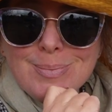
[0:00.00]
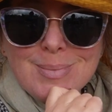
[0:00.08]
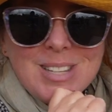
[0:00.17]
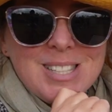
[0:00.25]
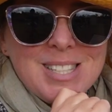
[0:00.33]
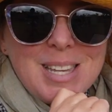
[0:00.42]

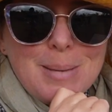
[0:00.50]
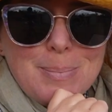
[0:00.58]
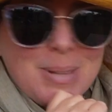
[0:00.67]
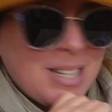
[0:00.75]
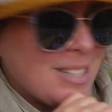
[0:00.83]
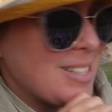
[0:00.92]
let's get
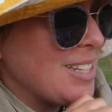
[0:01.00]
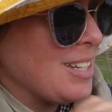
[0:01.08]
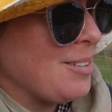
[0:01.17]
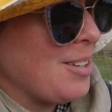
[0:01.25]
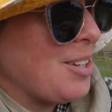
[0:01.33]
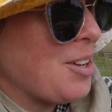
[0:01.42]
planting.
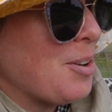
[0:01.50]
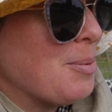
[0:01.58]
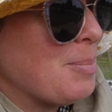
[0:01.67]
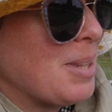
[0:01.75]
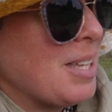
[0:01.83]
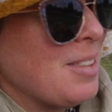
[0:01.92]
I'm going to go
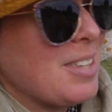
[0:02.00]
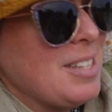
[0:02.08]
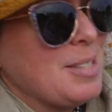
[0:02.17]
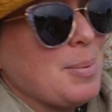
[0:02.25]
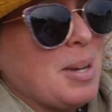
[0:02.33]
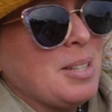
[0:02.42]
and plant
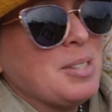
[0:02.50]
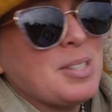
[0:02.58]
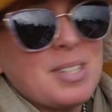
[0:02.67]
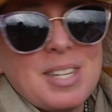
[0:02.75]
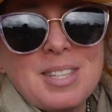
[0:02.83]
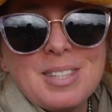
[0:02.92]
these
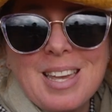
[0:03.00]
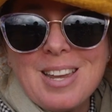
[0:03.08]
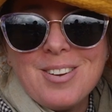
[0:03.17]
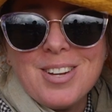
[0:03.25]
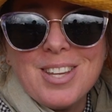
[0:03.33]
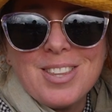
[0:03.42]
ones in the
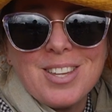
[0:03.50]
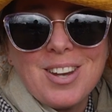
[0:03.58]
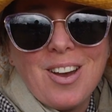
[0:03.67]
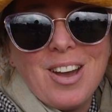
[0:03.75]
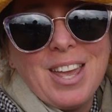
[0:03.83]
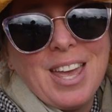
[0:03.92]
area that
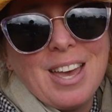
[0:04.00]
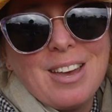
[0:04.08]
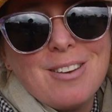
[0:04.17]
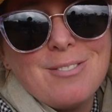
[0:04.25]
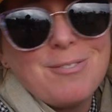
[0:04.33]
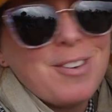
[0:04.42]
I
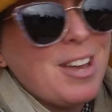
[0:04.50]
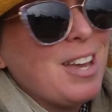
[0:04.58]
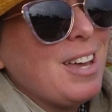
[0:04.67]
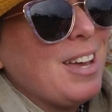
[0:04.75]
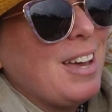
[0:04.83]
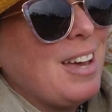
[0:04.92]

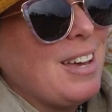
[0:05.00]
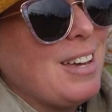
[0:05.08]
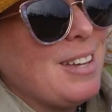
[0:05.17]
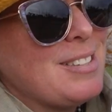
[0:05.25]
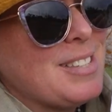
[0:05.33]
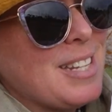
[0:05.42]

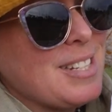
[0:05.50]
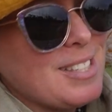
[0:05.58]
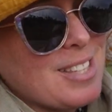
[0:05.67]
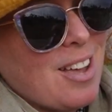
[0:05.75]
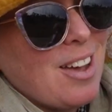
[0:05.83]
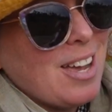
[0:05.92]
have set
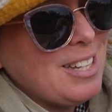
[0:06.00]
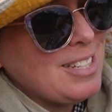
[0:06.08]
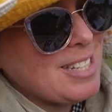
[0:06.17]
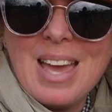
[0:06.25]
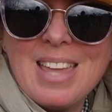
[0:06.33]
aside,